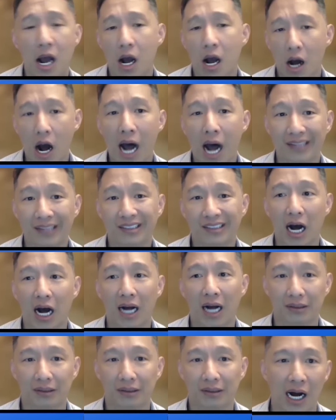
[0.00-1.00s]

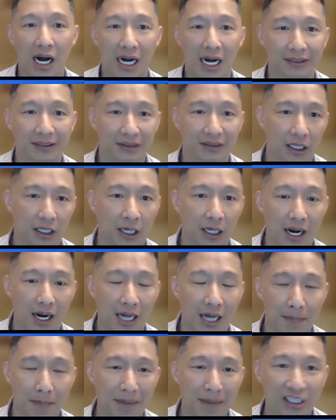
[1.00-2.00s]

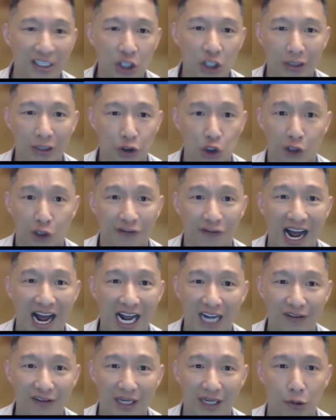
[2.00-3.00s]
a paycheck to
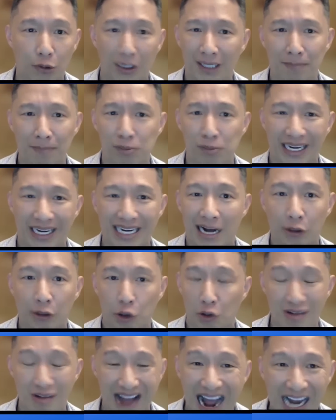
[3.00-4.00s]
survive, and you already planned out
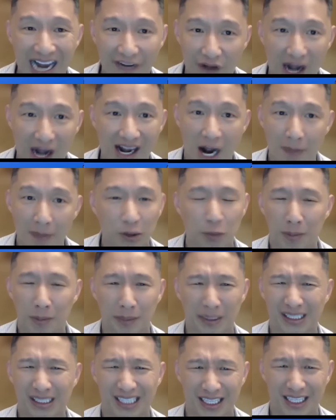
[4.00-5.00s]
your life on how much your money
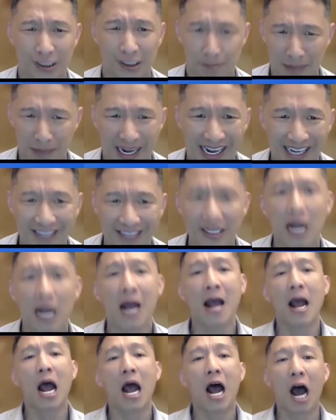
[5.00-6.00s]
is going to spend,
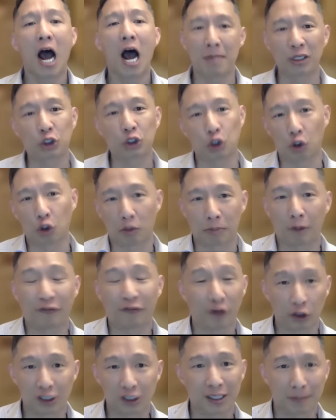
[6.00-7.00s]
how much your
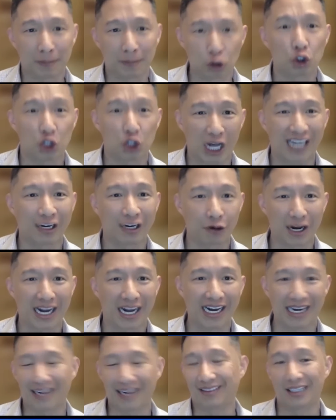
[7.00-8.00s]
portfolio is supposed to
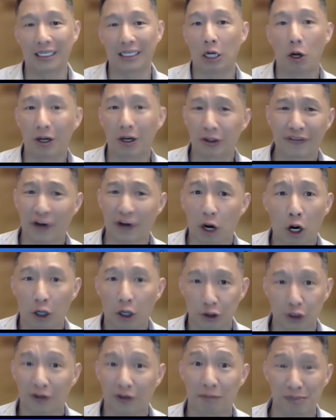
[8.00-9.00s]
generate, and you have
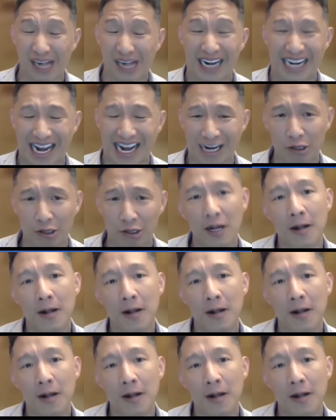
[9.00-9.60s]
also planned out.